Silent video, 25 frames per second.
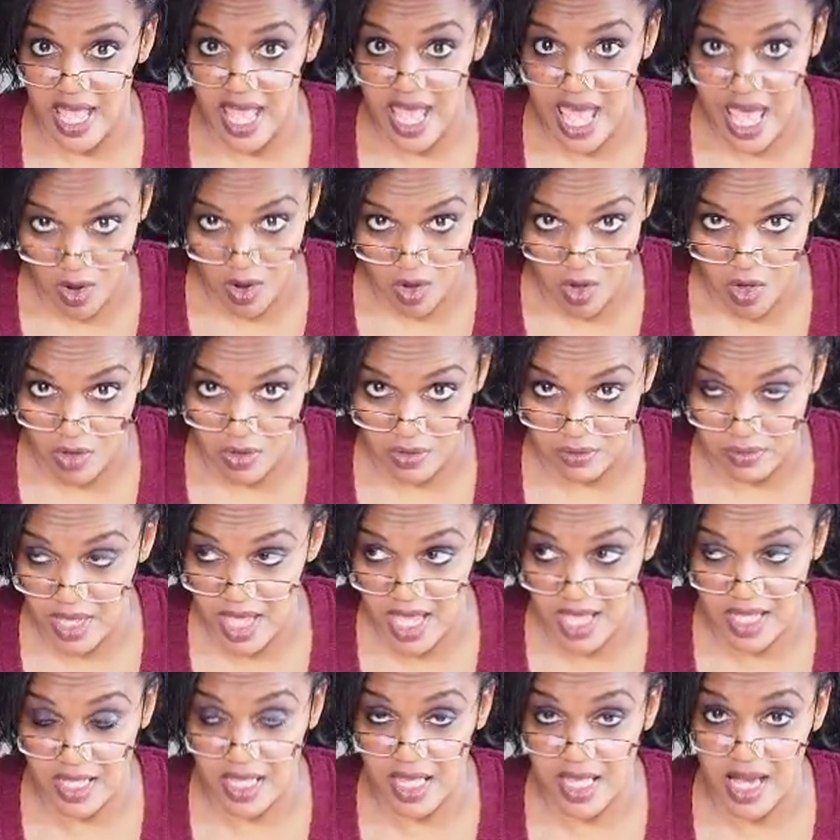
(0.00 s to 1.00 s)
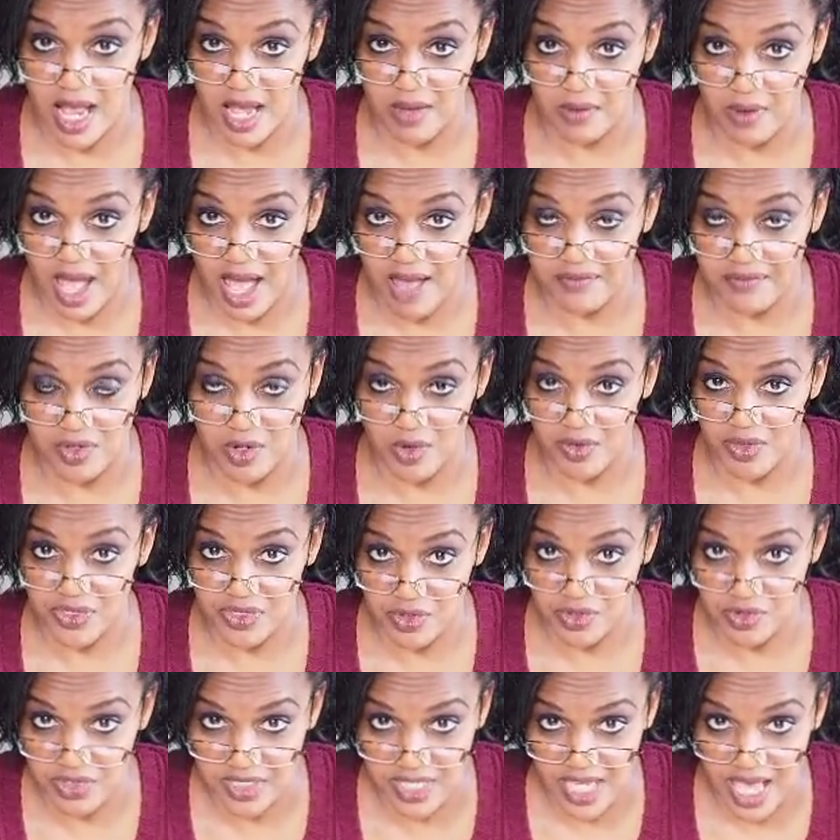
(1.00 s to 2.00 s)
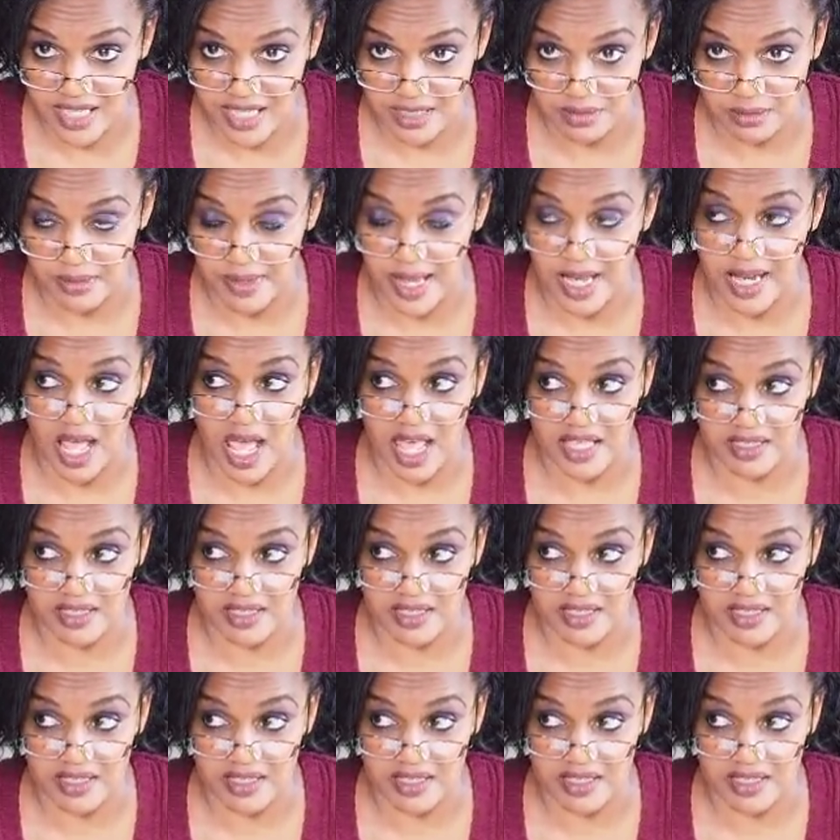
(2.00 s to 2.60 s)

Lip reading: at all, and I have no enthusiasm about it.